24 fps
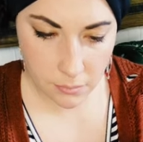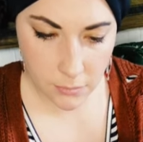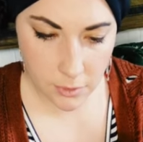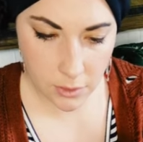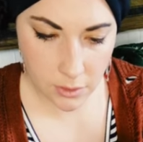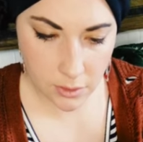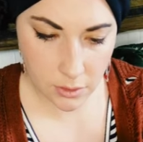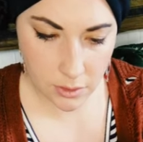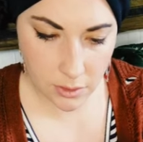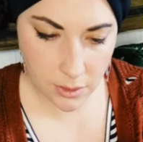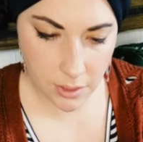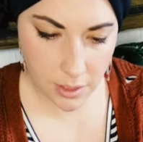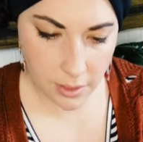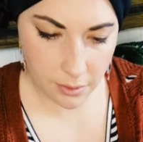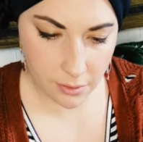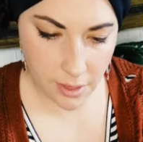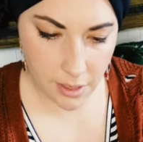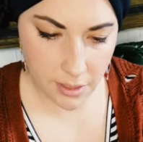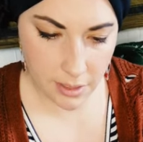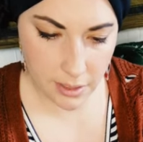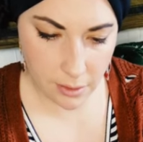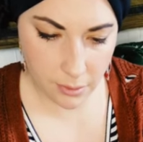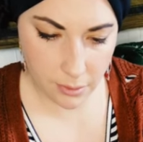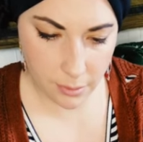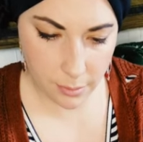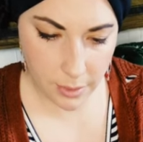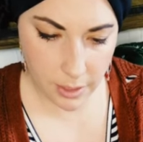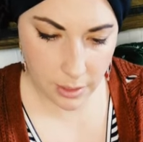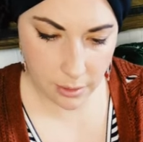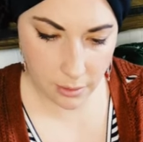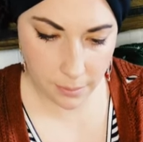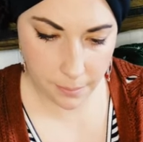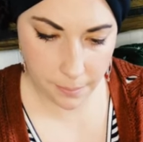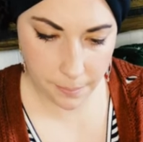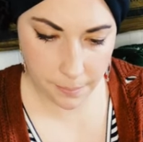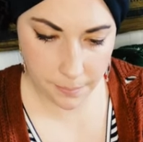let's cut it right down the
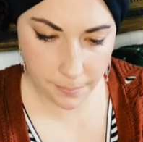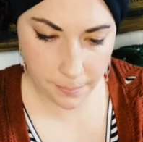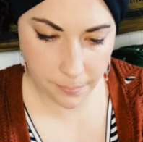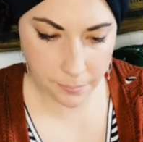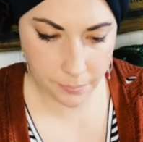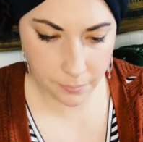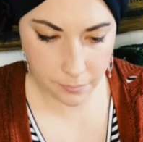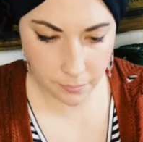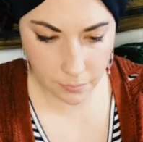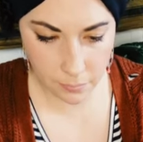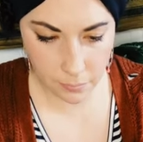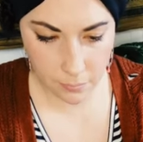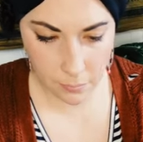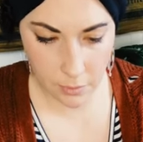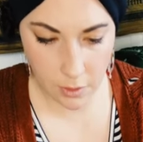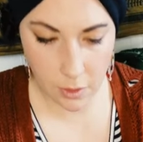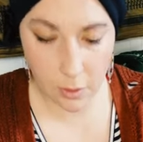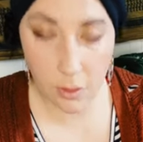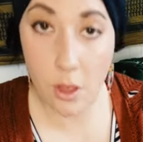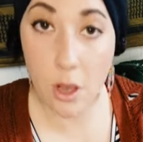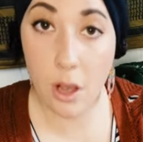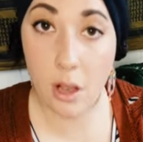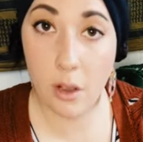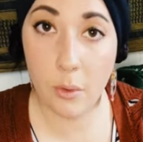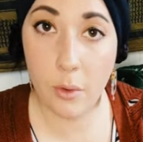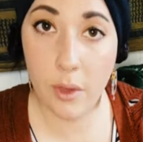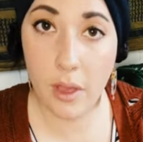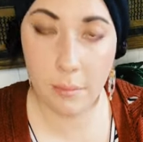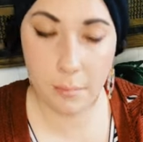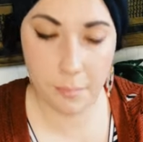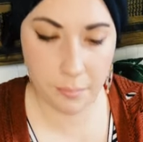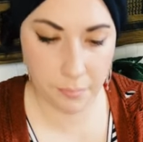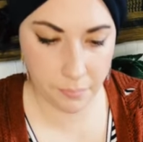middle, the long way.